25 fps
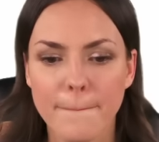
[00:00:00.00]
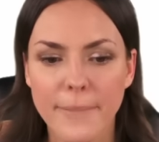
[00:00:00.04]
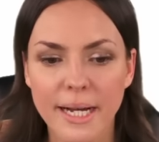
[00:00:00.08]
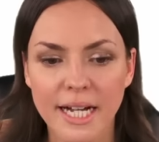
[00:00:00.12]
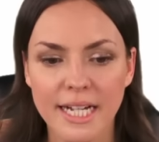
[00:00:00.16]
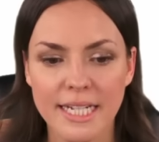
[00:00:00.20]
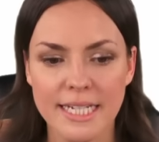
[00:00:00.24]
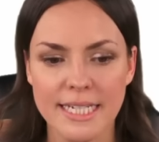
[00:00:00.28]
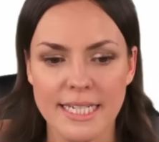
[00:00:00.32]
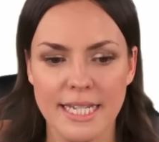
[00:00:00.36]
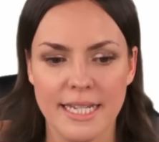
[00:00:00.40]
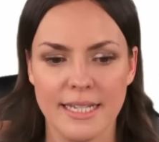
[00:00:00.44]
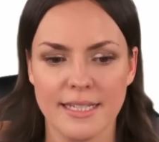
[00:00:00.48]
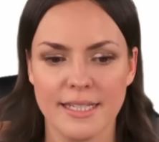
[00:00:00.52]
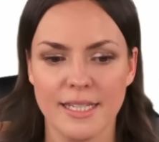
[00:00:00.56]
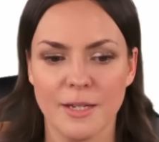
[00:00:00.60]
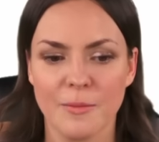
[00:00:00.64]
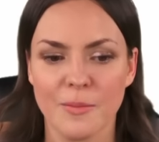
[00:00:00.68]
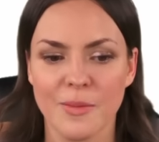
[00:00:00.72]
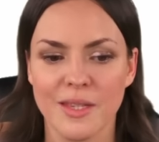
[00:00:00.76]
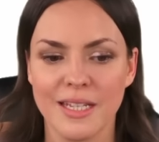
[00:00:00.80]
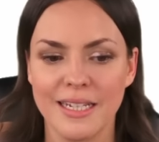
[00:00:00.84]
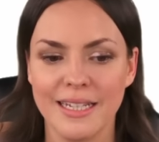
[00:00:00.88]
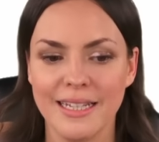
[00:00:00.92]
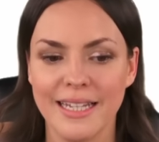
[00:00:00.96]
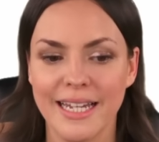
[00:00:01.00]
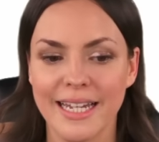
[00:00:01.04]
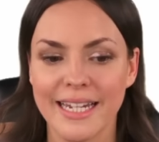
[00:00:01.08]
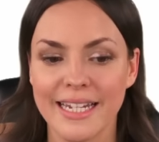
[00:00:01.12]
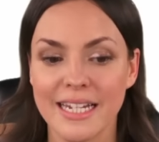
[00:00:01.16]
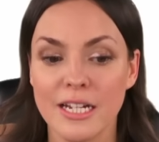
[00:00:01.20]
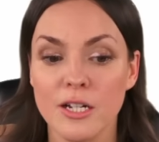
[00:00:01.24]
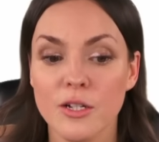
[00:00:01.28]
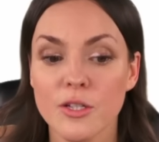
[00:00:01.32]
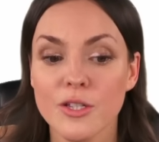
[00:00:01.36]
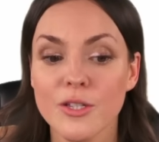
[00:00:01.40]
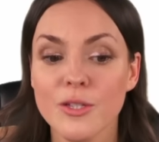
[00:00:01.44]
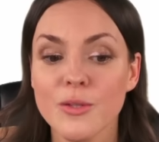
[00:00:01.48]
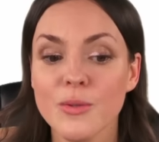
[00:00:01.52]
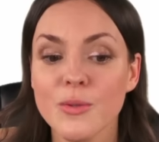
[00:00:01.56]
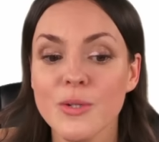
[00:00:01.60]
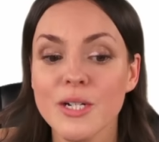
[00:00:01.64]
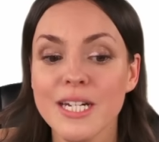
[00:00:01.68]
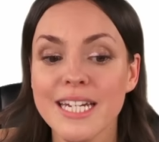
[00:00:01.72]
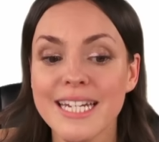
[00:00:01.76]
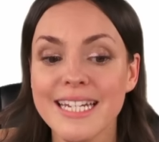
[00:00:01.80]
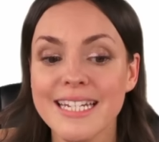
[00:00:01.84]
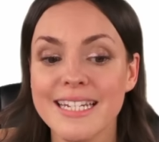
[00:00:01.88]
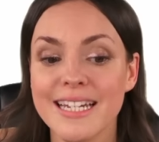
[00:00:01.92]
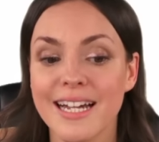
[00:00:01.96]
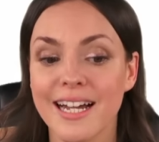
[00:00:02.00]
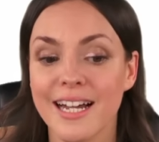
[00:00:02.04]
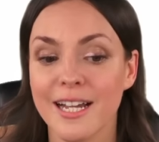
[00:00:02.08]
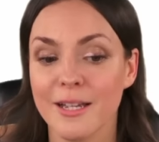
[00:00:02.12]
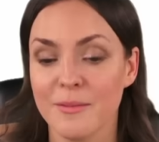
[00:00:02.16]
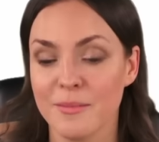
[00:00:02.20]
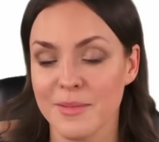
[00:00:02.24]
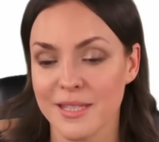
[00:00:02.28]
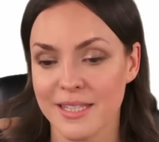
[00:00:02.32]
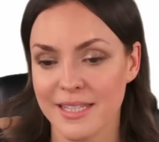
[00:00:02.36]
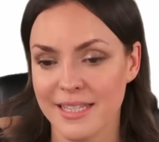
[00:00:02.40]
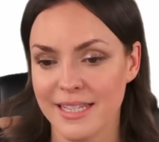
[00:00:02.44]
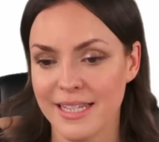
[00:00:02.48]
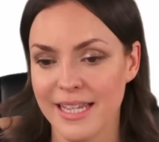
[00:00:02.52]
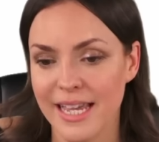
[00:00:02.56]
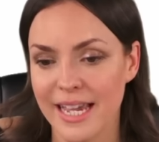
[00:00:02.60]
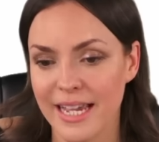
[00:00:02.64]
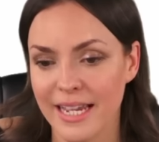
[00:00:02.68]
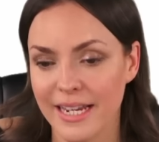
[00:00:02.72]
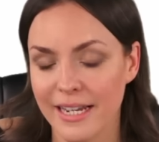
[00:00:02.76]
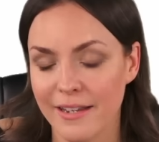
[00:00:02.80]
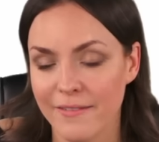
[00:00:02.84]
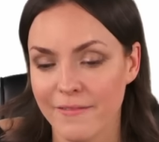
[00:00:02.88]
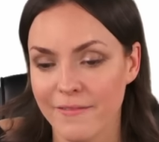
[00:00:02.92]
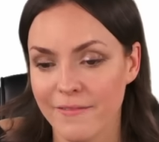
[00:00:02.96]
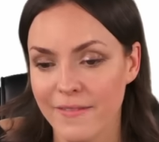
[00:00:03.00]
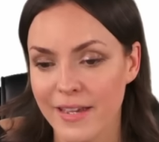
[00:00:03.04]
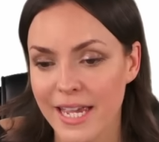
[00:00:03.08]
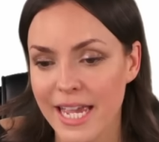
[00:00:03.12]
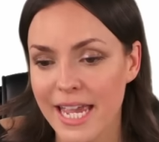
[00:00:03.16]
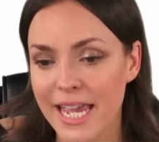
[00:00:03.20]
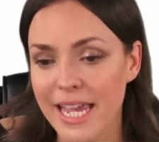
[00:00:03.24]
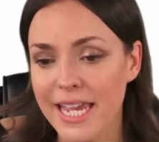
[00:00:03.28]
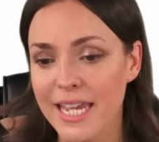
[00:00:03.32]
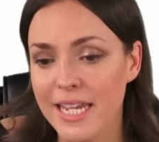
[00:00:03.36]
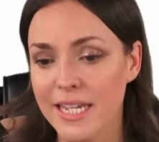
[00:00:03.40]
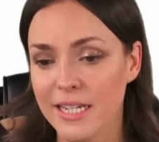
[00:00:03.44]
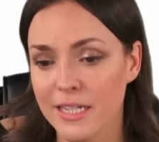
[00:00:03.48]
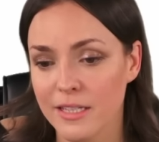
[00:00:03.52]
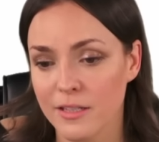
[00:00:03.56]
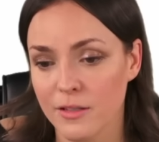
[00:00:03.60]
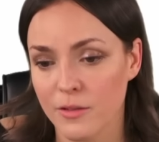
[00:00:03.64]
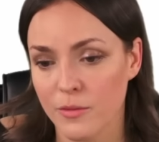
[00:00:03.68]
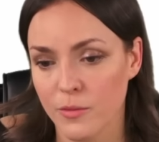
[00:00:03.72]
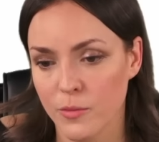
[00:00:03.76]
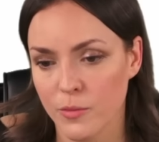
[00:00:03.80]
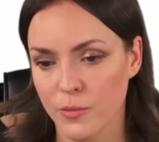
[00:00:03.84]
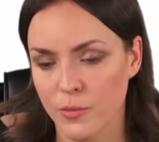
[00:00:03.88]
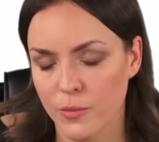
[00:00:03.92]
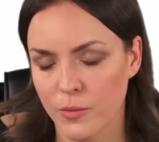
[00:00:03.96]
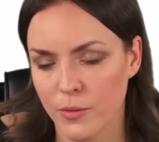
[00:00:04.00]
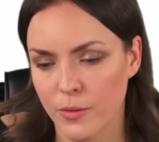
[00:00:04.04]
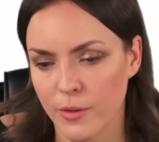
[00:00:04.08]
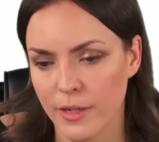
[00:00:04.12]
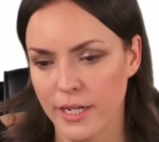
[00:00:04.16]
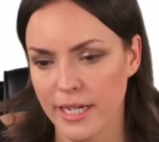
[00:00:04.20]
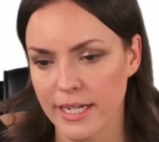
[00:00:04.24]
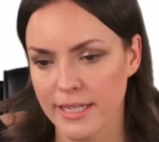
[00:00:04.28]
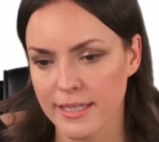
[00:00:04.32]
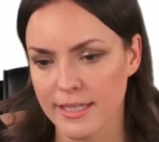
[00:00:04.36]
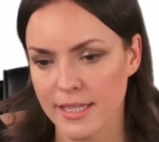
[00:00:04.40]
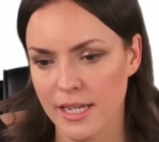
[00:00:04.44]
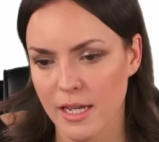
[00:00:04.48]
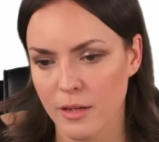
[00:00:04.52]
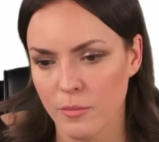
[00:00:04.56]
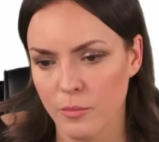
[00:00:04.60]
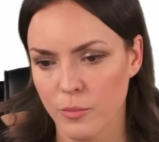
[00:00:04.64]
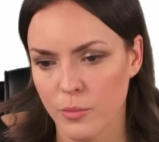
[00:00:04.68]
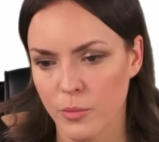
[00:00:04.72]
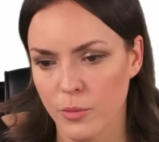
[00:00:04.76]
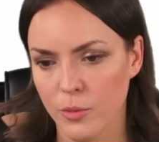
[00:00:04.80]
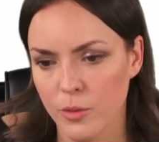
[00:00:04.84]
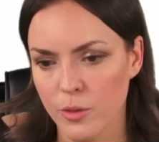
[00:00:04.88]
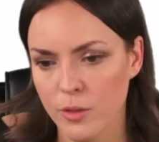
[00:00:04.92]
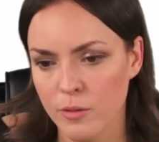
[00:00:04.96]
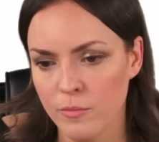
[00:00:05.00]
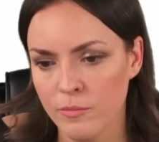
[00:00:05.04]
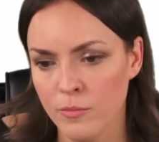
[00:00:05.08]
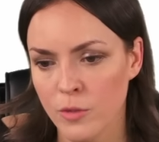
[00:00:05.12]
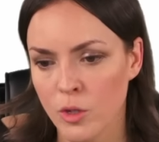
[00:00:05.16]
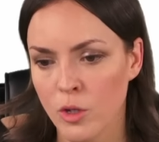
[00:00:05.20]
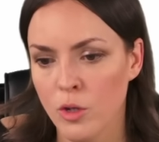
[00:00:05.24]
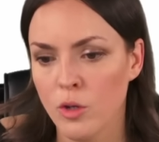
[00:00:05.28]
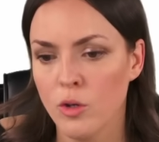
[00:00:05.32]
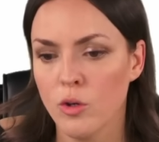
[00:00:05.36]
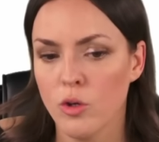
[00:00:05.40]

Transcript: But something like 3 times negative 8, for example,